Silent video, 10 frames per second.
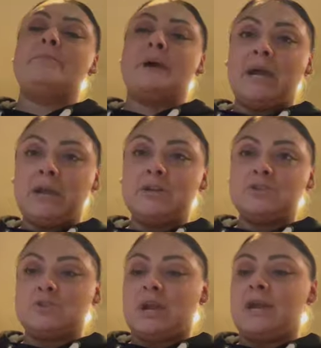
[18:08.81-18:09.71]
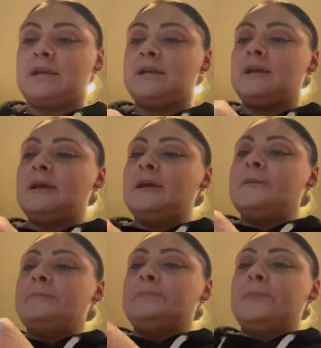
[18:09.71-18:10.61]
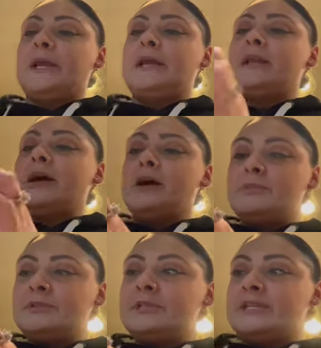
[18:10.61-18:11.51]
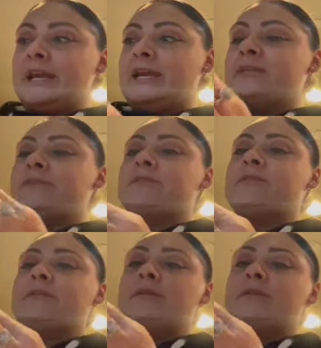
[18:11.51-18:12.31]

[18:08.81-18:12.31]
back on track and up to date.